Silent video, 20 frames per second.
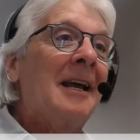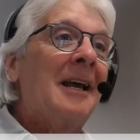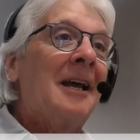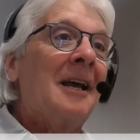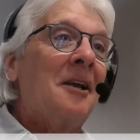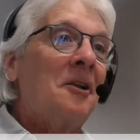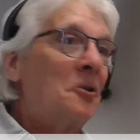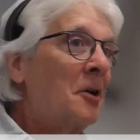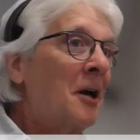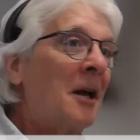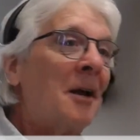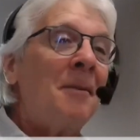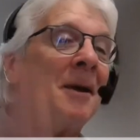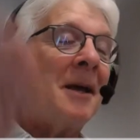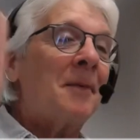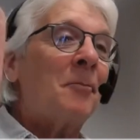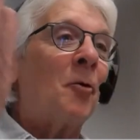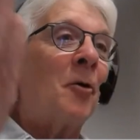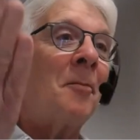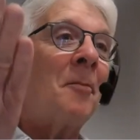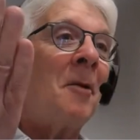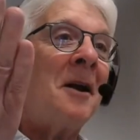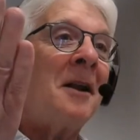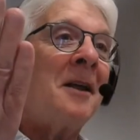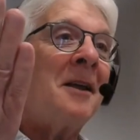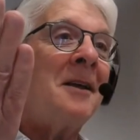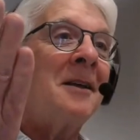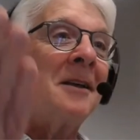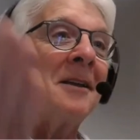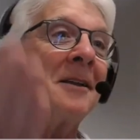you got to make more
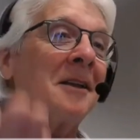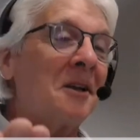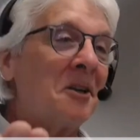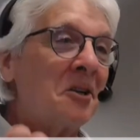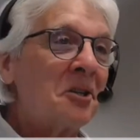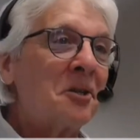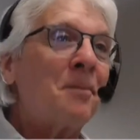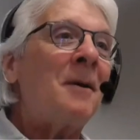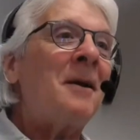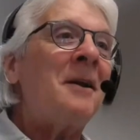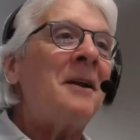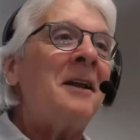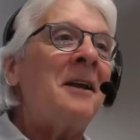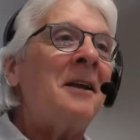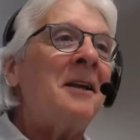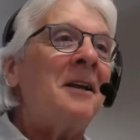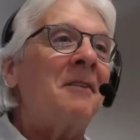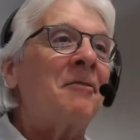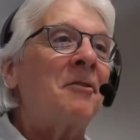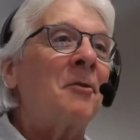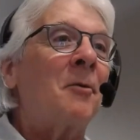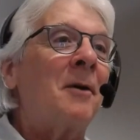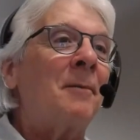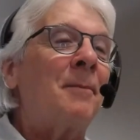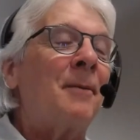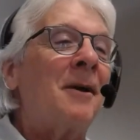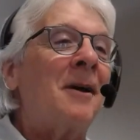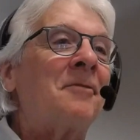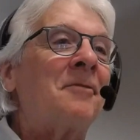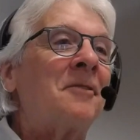money than you're spending if you want to
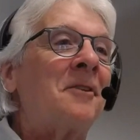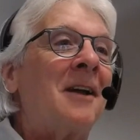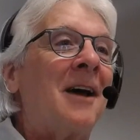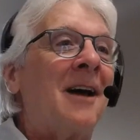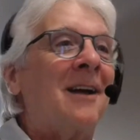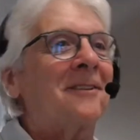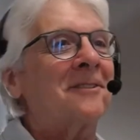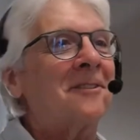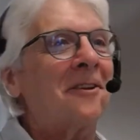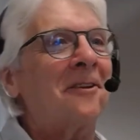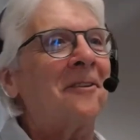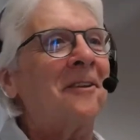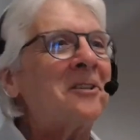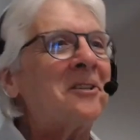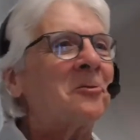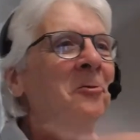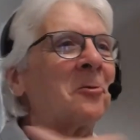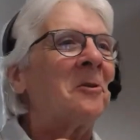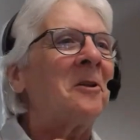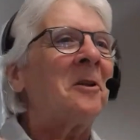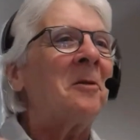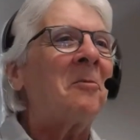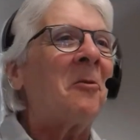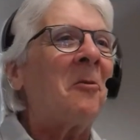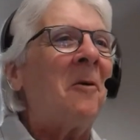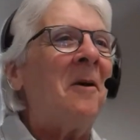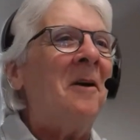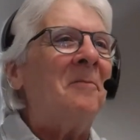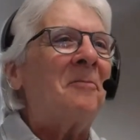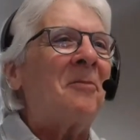pay debt. So that's rule number
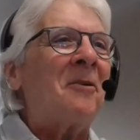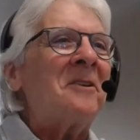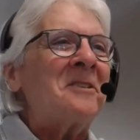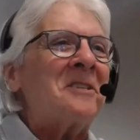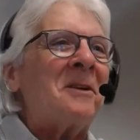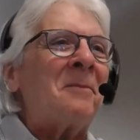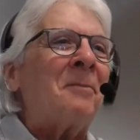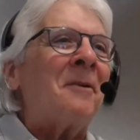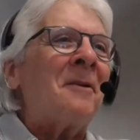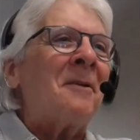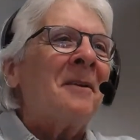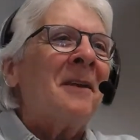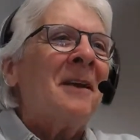one. Pretty simple,